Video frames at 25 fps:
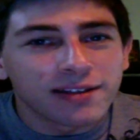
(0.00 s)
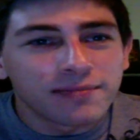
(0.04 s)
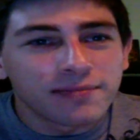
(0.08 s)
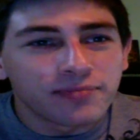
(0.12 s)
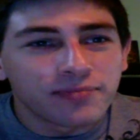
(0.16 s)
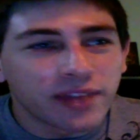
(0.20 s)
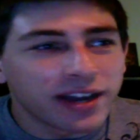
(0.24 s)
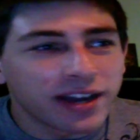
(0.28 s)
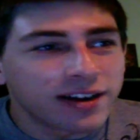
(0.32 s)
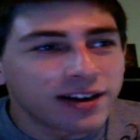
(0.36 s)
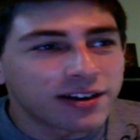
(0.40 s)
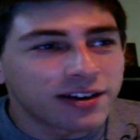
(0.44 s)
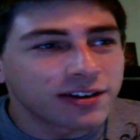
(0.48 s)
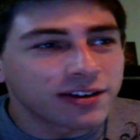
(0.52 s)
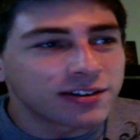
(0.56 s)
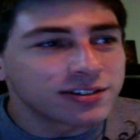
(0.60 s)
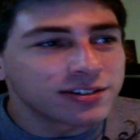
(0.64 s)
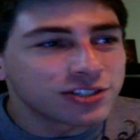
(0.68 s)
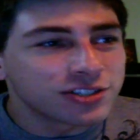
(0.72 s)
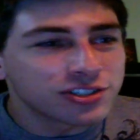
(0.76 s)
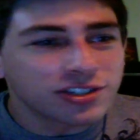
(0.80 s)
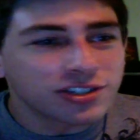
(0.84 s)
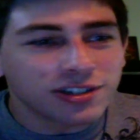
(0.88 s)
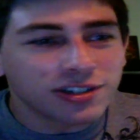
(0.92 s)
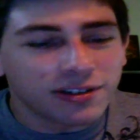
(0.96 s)
They're
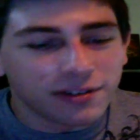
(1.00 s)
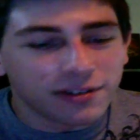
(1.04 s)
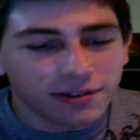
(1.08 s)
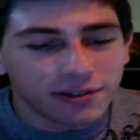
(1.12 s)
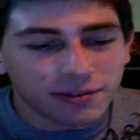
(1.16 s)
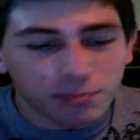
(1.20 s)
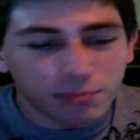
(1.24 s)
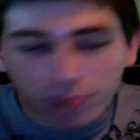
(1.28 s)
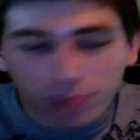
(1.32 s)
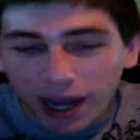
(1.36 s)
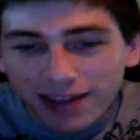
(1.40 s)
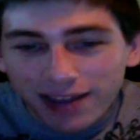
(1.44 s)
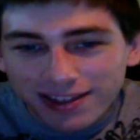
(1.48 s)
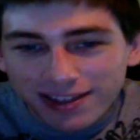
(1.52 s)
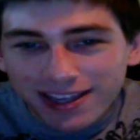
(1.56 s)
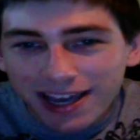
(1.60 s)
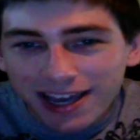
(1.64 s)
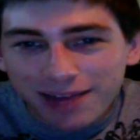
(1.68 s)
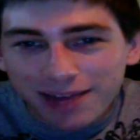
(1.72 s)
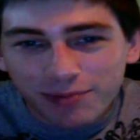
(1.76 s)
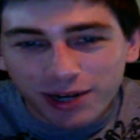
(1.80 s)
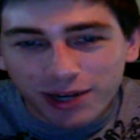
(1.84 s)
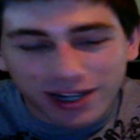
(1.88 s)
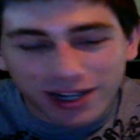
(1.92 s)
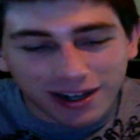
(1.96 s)
just gonna buy the
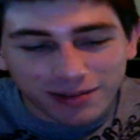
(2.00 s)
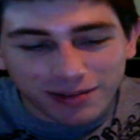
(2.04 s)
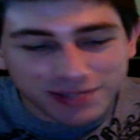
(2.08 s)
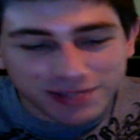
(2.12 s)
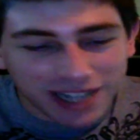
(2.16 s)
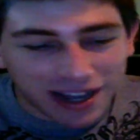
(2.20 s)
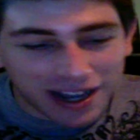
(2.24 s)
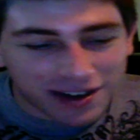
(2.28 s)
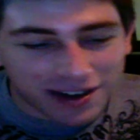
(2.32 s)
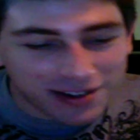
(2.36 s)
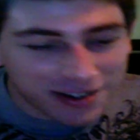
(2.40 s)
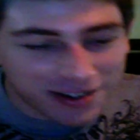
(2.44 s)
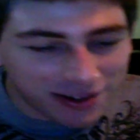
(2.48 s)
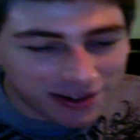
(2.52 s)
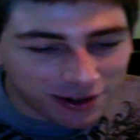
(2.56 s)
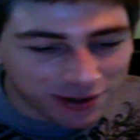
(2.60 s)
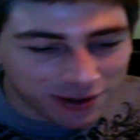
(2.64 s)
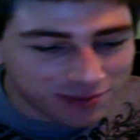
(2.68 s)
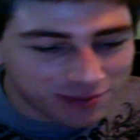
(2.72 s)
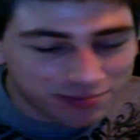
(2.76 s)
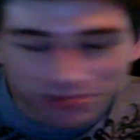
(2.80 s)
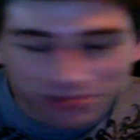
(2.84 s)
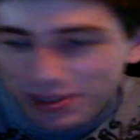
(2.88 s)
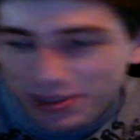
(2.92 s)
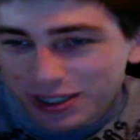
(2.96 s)
game when it comes out,
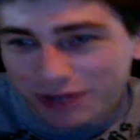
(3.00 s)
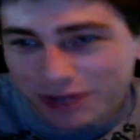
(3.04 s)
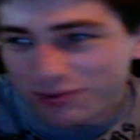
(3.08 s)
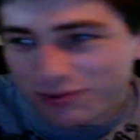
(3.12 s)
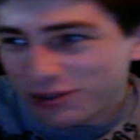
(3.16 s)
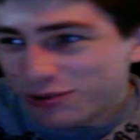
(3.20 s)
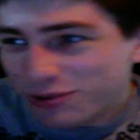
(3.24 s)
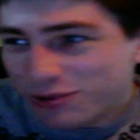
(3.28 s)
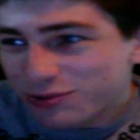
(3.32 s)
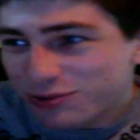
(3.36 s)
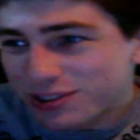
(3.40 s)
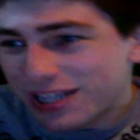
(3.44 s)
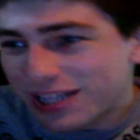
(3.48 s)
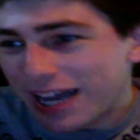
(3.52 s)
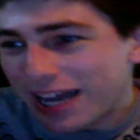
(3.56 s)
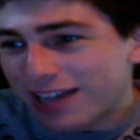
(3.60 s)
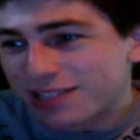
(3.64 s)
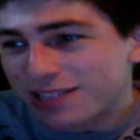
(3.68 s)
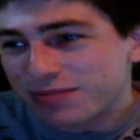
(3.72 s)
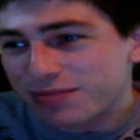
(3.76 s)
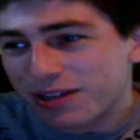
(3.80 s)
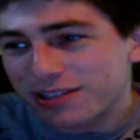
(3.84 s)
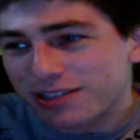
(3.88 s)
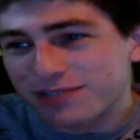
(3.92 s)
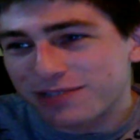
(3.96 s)
or, you know, use
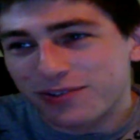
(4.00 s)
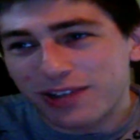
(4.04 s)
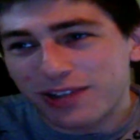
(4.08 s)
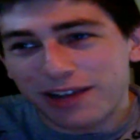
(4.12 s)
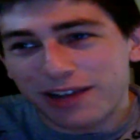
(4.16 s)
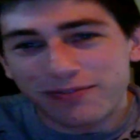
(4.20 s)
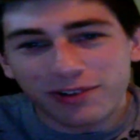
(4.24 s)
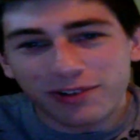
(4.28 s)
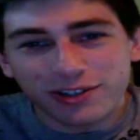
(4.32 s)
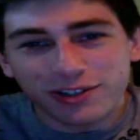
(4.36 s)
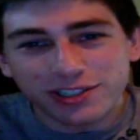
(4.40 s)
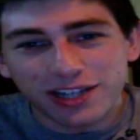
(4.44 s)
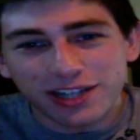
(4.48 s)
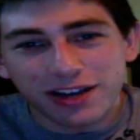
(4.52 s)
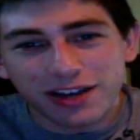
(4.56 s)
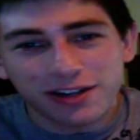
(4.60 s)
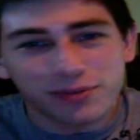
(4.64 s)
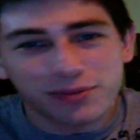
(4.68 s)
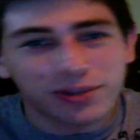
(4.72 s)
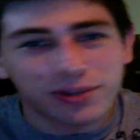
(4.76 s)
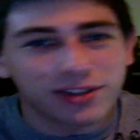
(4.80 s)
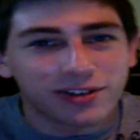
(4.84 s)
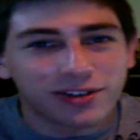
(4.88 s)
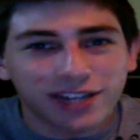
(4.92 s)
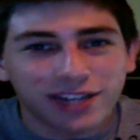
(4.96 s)
Xbox for that functionality
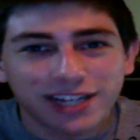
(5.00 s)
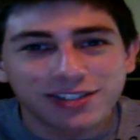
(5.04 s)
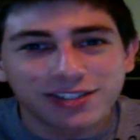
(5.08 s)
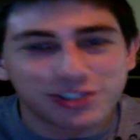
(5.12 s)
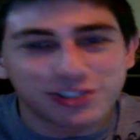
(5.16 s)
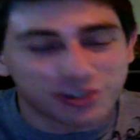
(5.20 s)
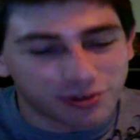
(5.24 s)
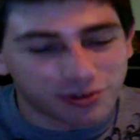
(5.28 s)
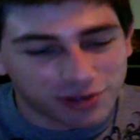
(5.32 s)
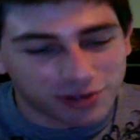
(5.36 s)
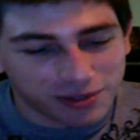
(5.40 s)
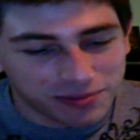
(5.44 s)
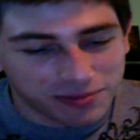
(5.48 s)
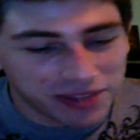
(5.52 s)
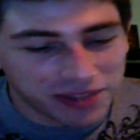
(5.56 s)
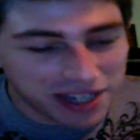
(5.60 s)
when their kids show them.